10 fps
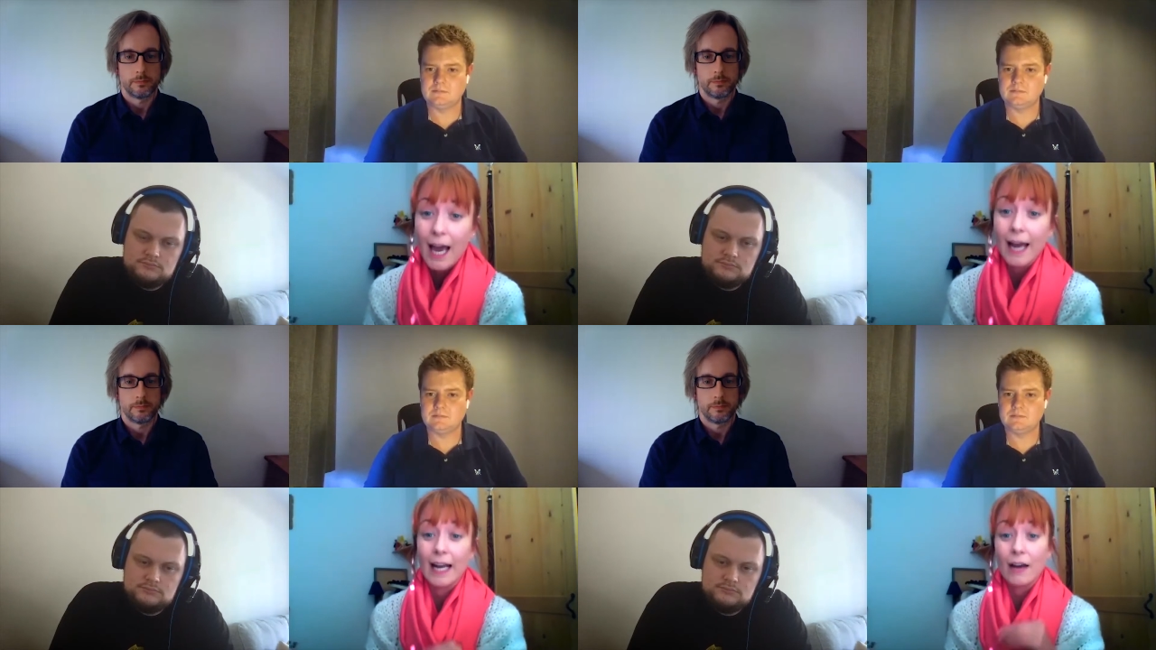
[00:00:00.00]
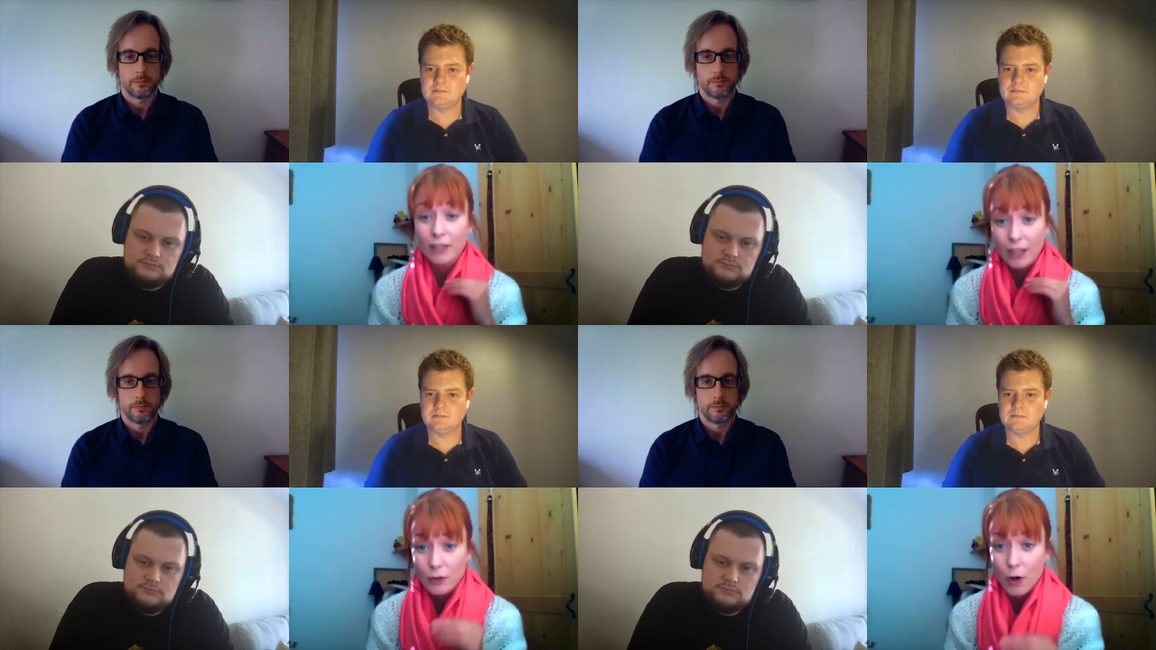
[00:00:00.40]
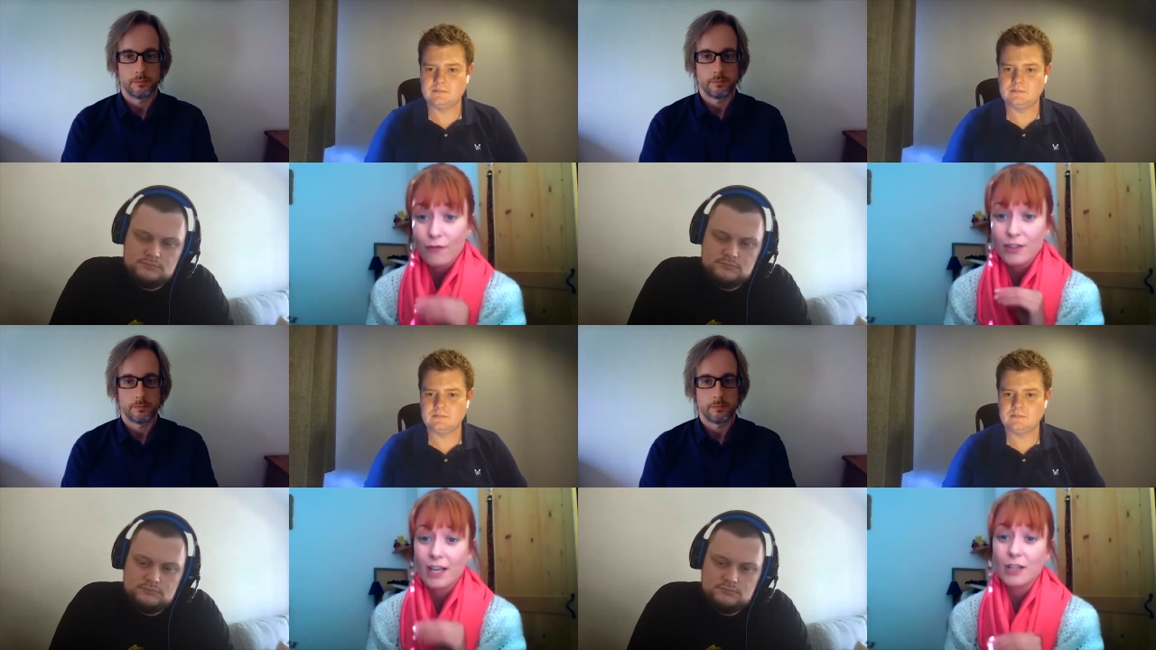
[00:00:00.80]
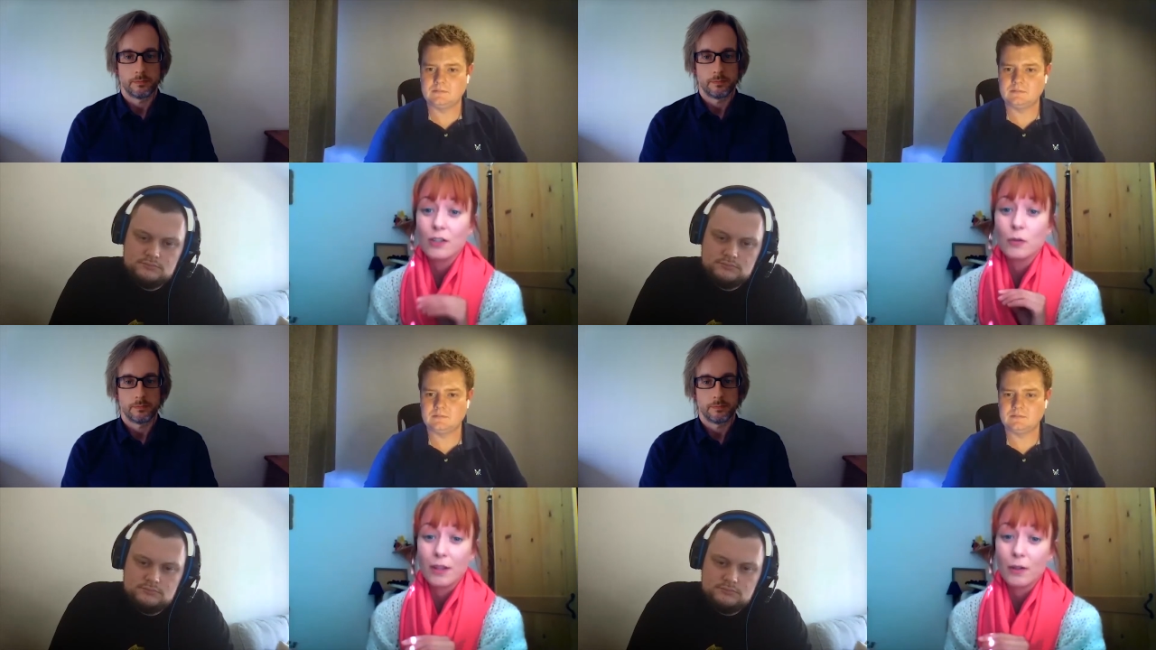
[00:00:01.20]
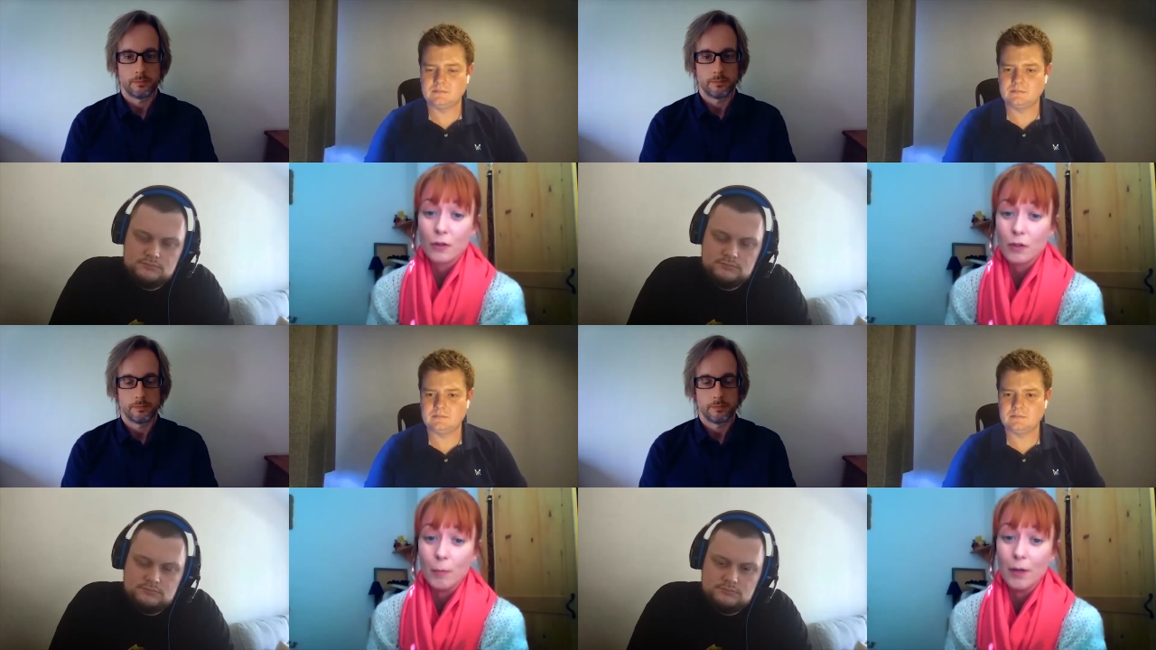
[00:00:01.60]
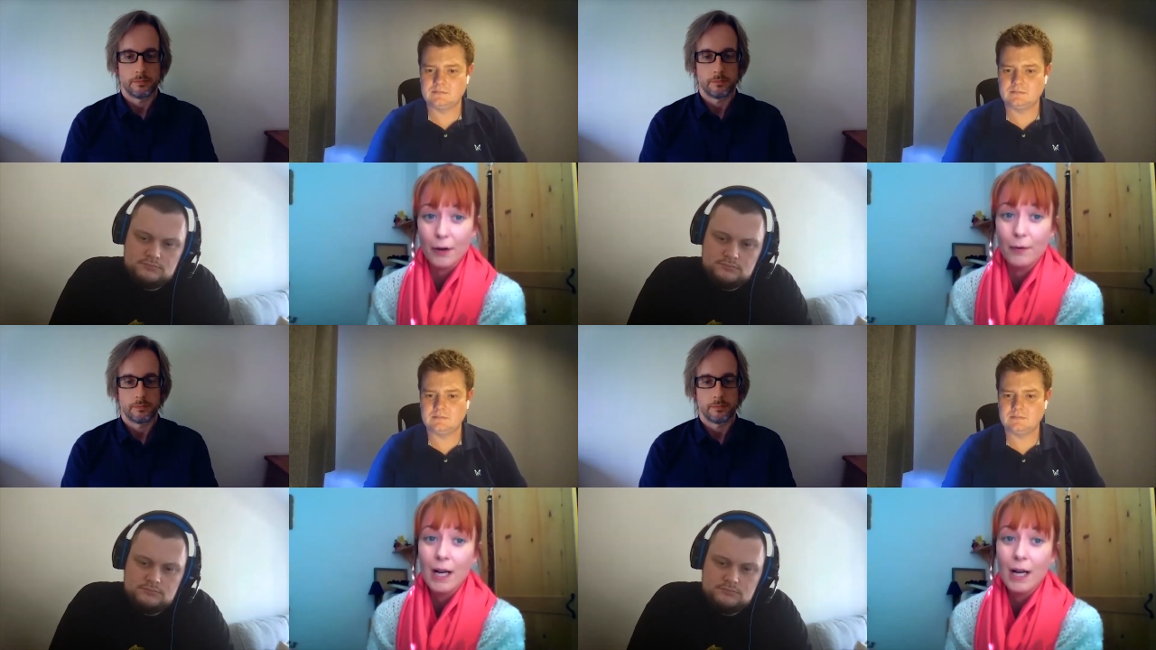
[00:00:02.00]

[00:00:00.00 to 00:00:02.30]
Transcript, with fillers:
Speaker 1: and having those conversations with customers